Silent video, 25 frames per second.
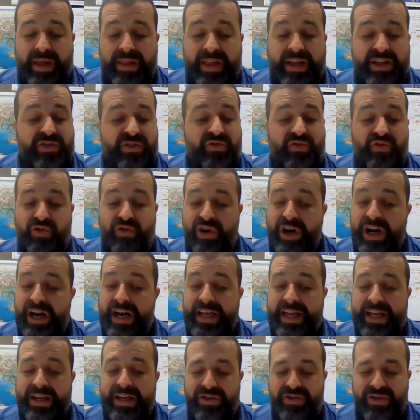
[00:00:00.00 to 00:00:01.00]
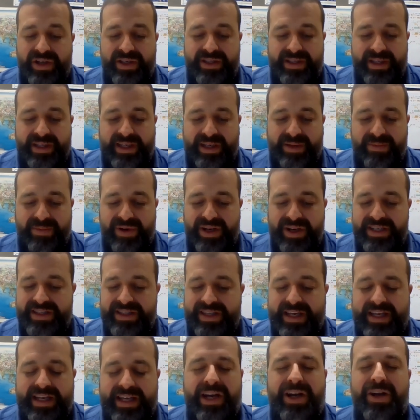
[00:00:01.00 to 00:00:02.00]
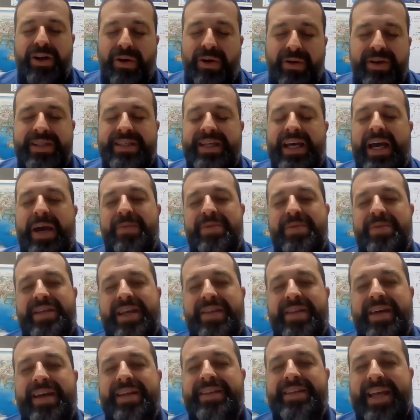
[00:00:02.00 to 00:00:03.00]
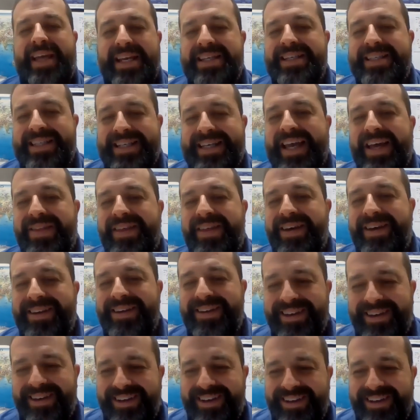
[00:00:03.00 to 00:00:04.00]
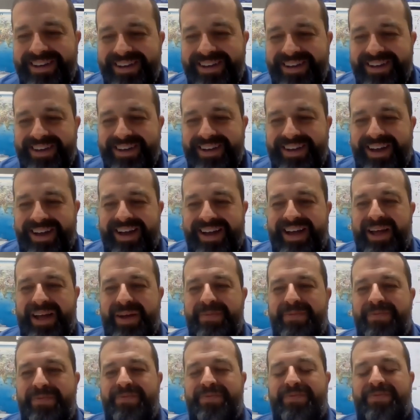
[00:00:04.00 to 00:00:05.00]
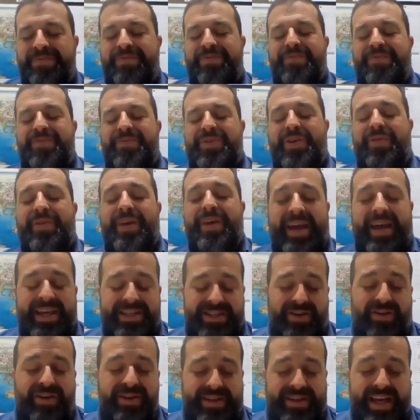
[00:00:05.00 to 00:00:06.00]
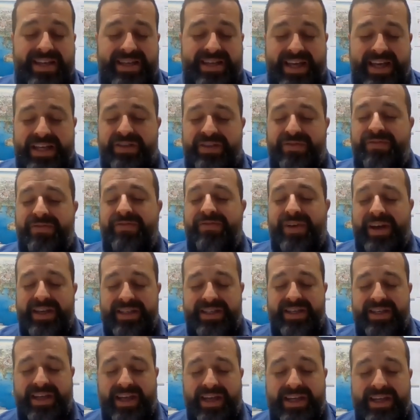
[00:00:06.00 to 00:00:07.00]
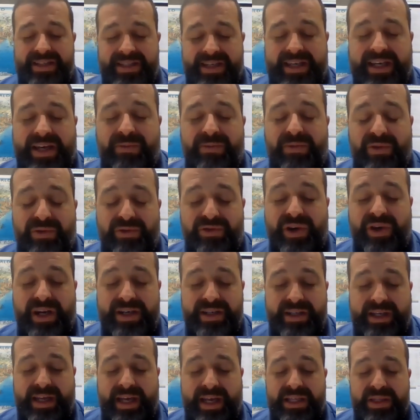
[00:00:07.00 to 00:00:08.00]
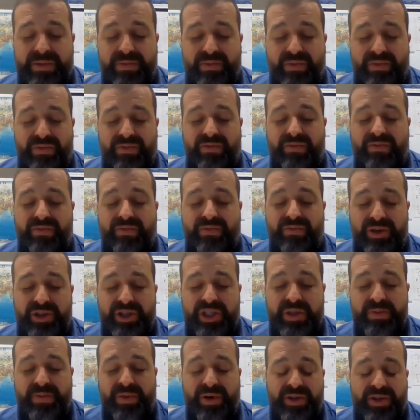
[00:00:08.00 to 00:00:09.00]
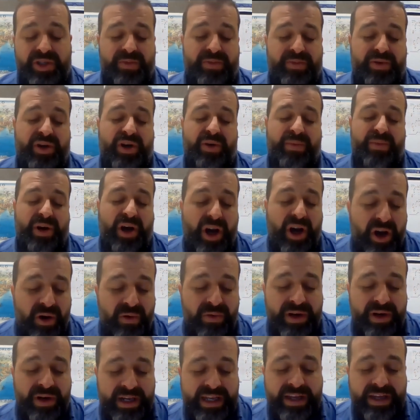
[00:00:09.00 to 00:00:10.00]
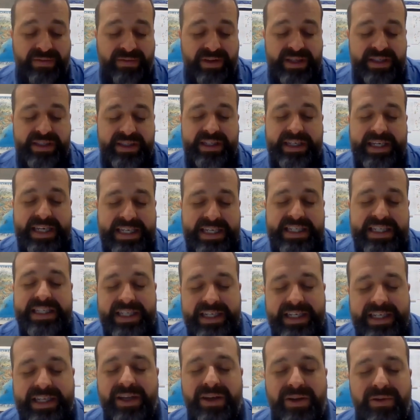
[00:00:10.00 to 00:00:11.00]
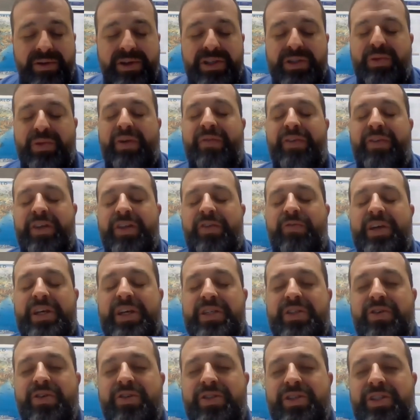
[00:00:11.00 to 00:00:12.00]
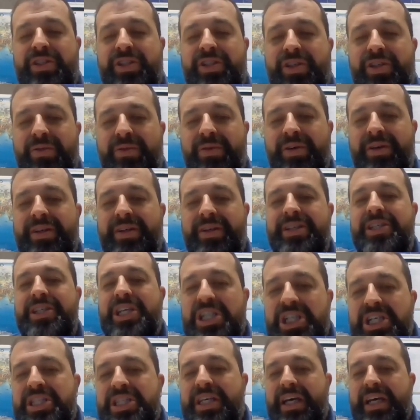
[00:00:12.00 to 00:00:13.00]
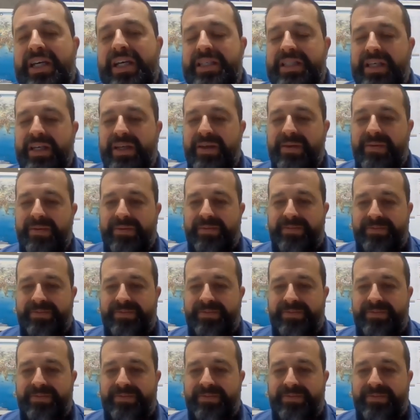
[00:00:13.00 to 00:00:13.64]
That's really interesting, but it's taken a long time to get that data together. So yeah, historic data is fascinating, and we'll try to get as much as possible, but only if it's easy to do, because we haven't got the resources to digitize it.